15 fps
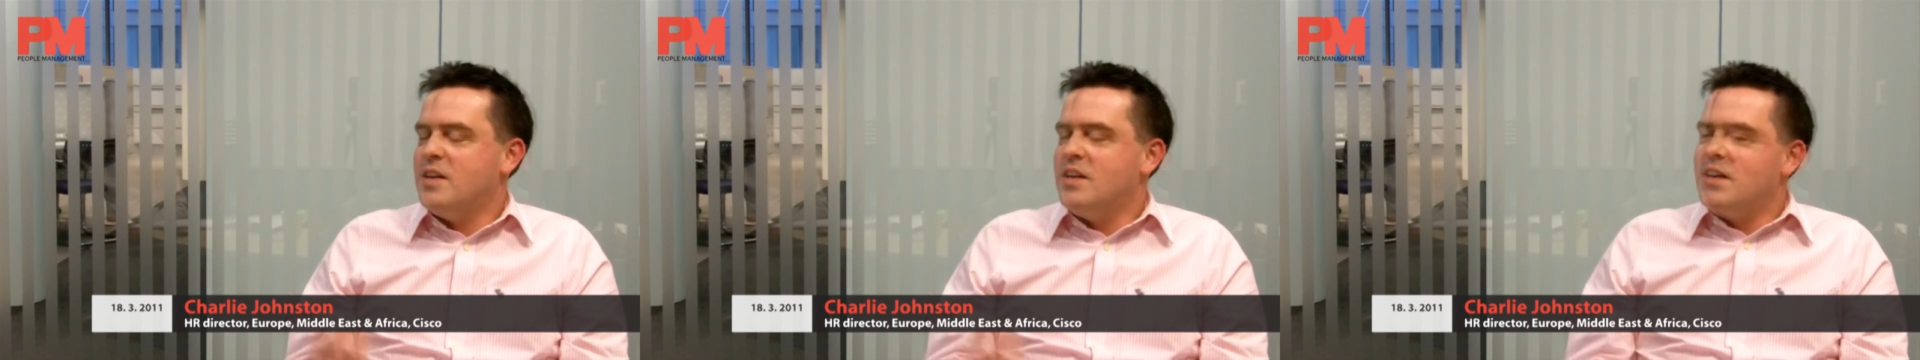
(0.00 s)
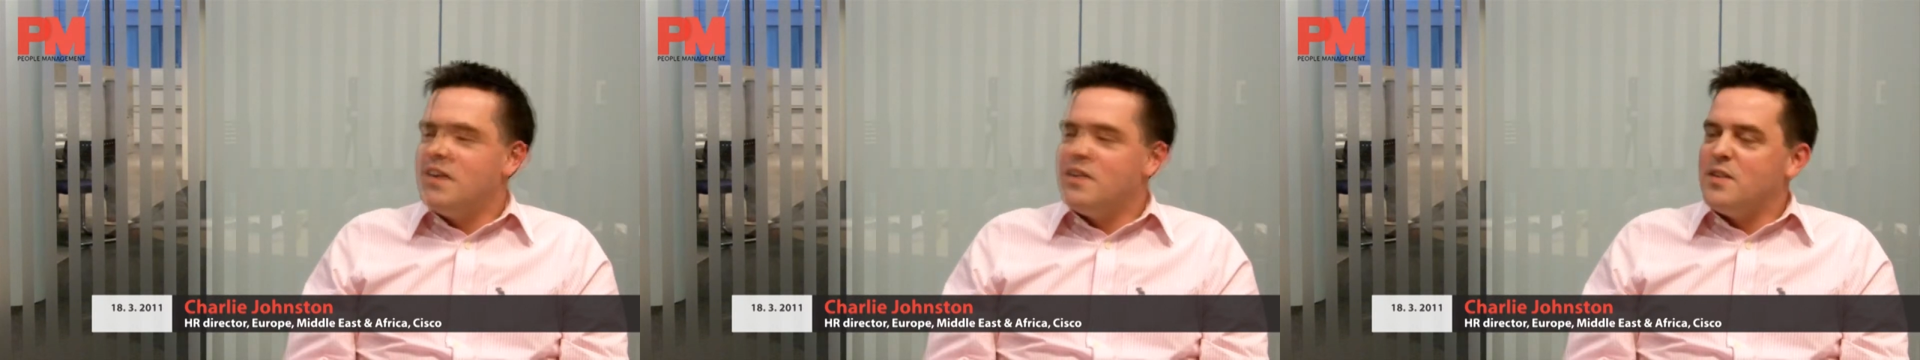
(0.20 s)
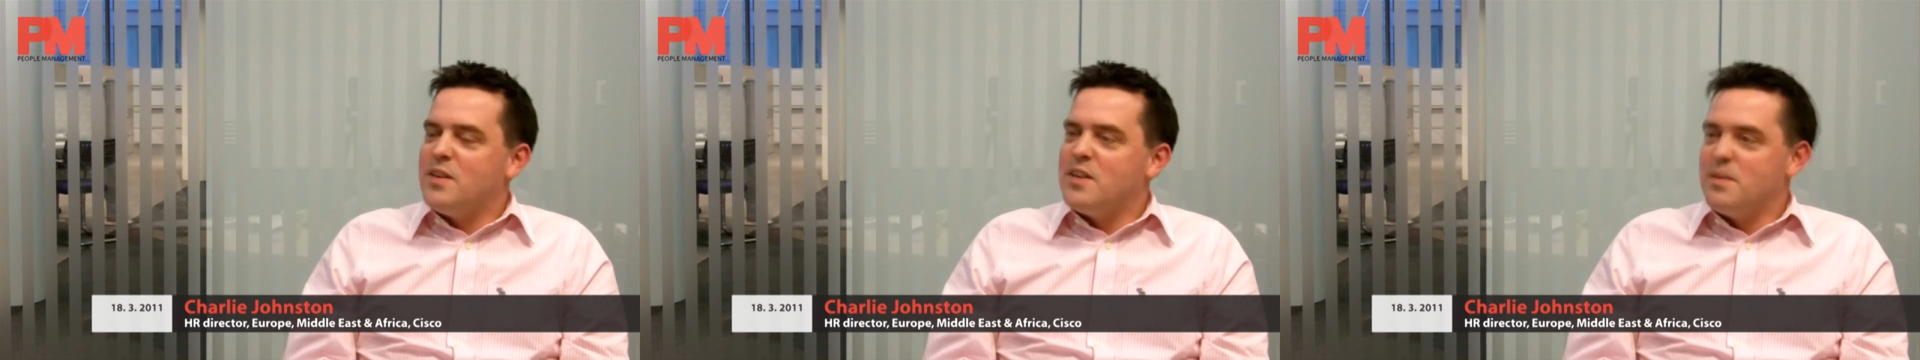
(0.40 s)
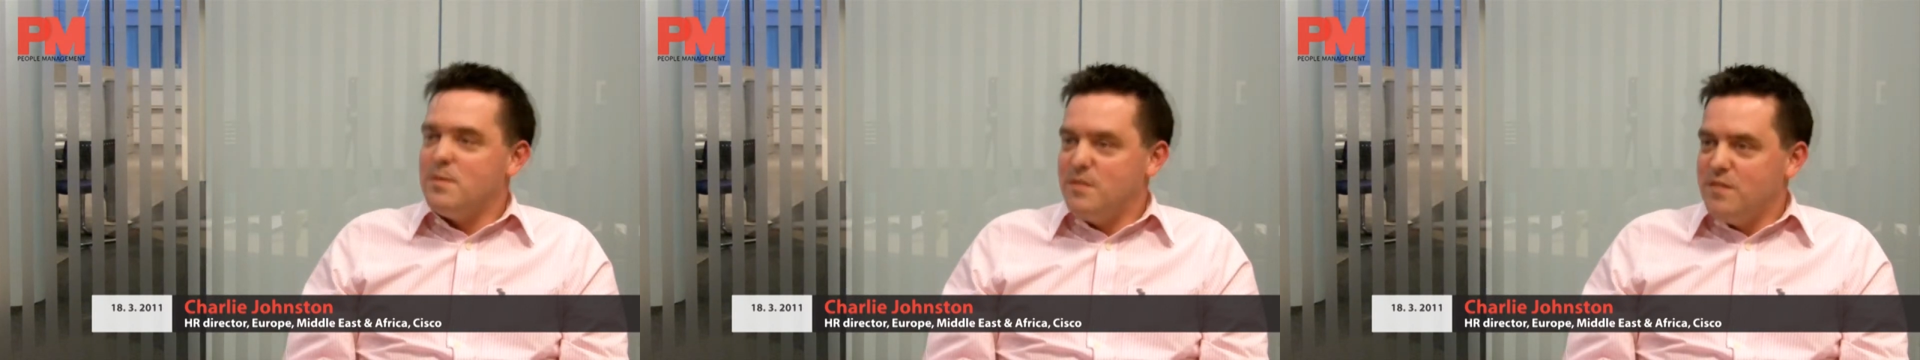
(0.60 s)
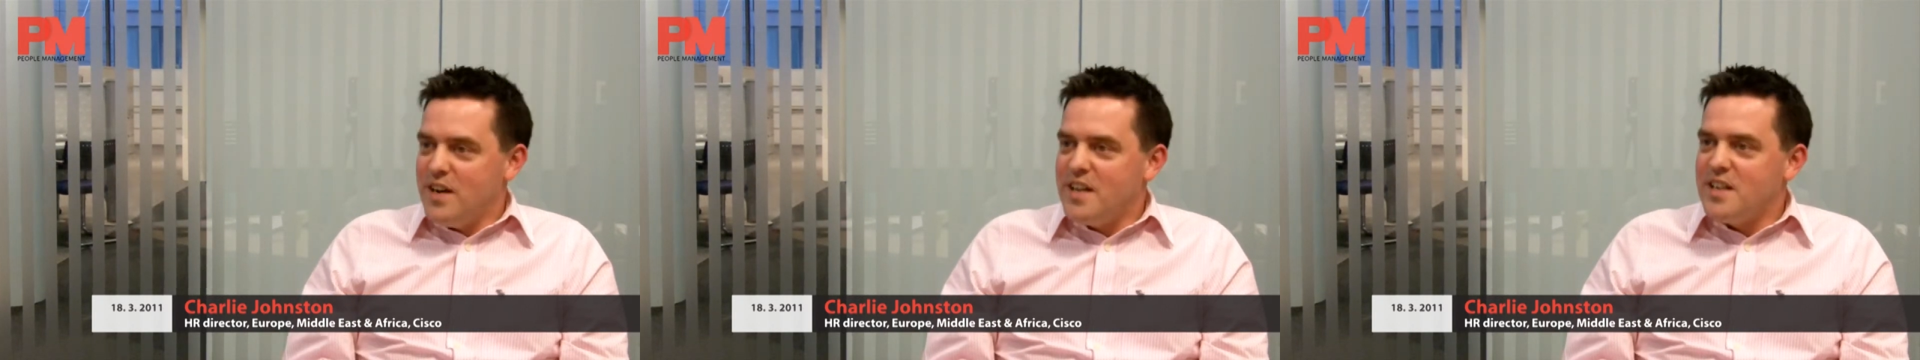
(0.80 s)
And so I've had some
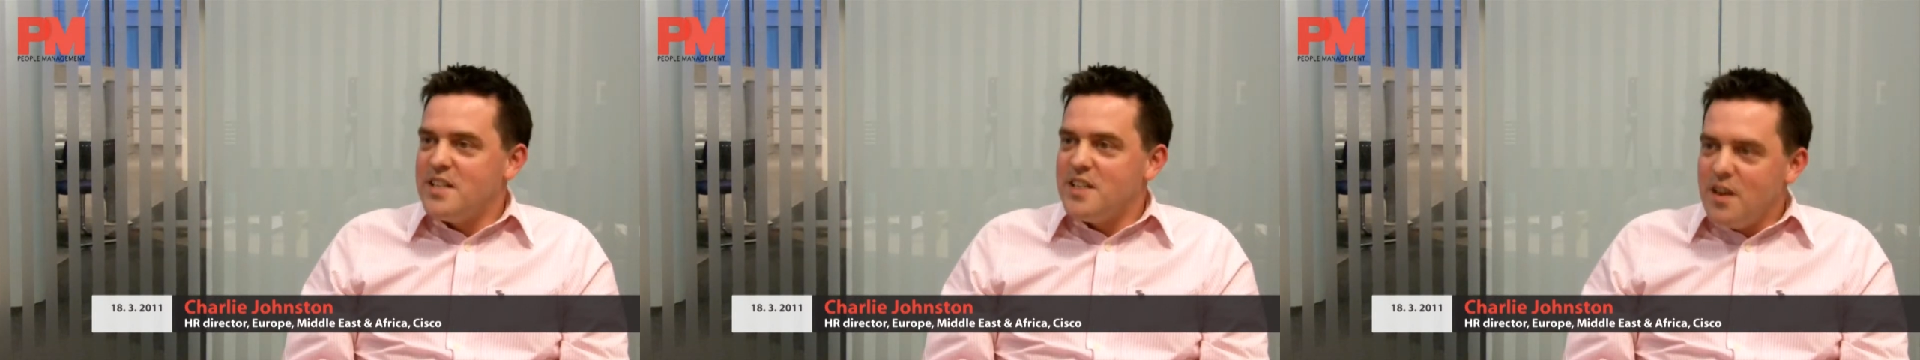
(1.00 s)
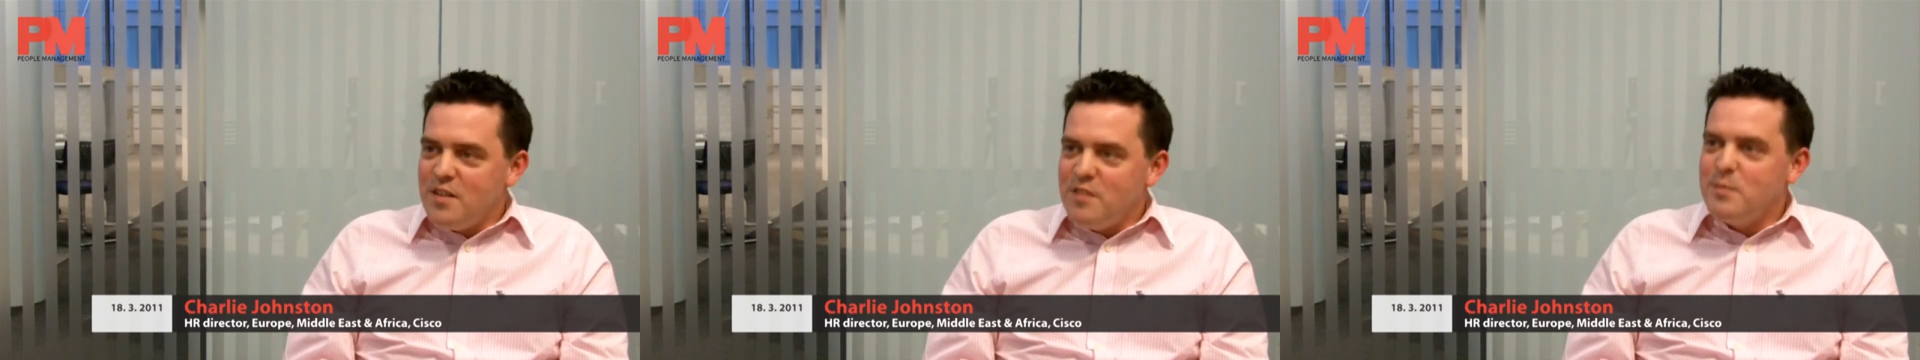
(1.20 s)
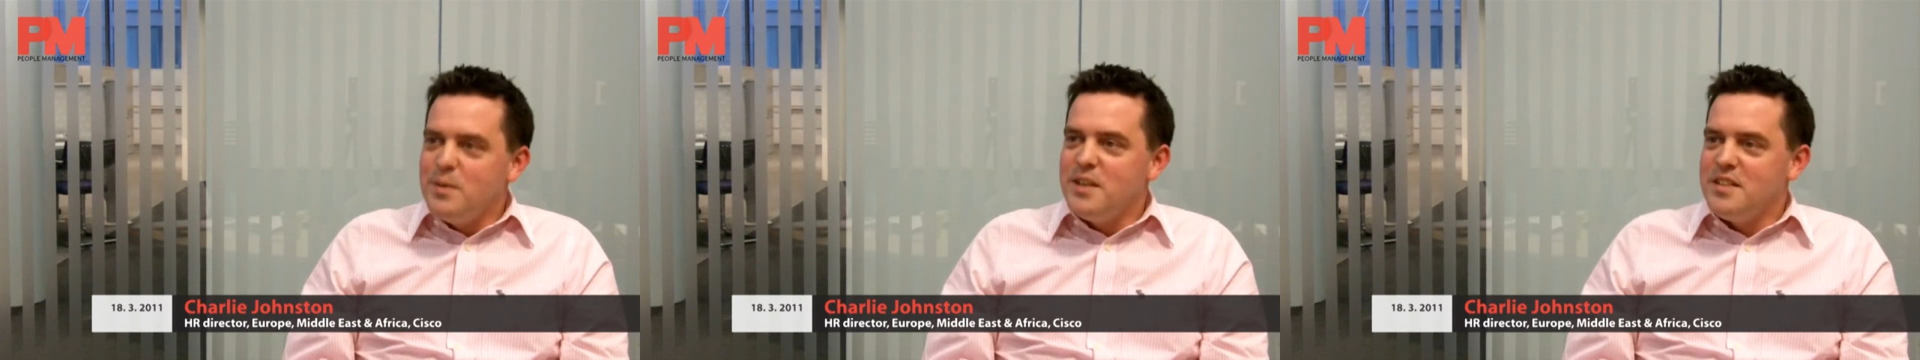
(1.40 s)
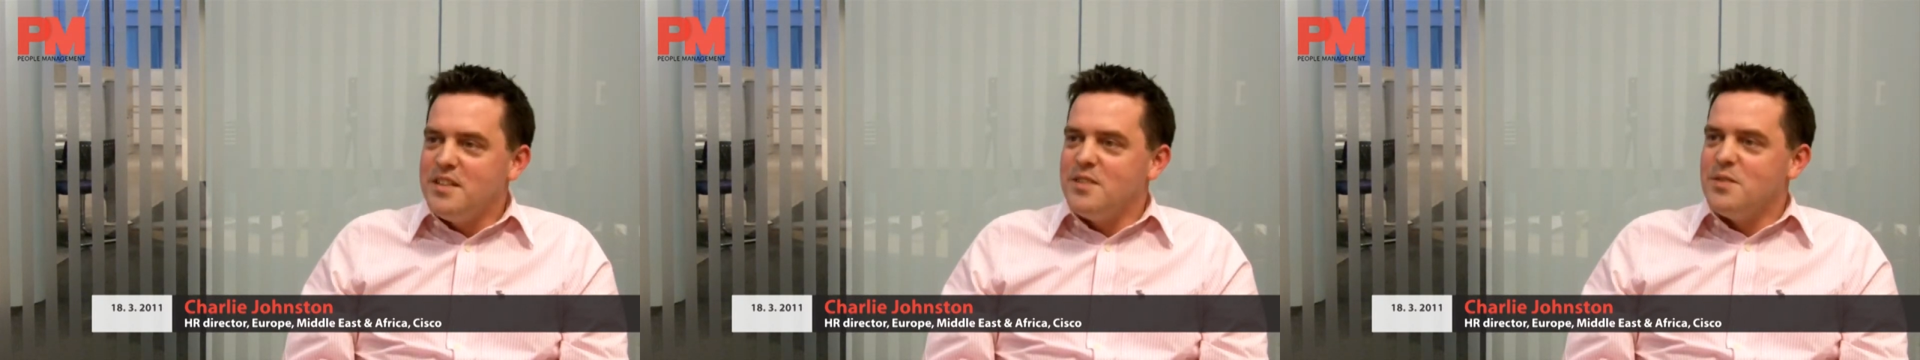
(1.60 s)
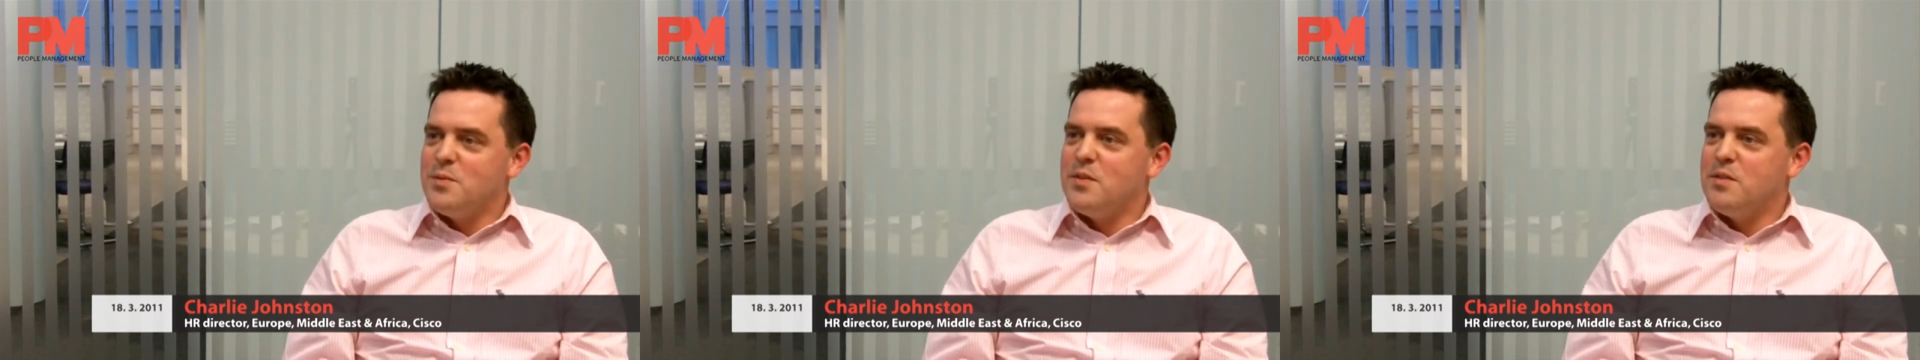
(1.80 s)
very tough
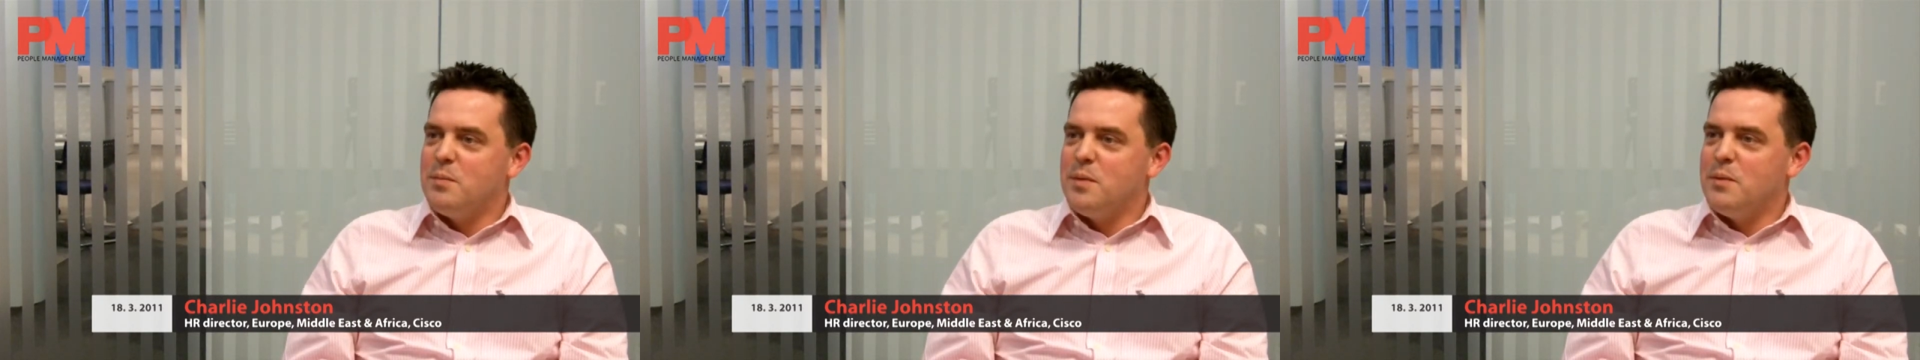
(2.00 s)
meetings with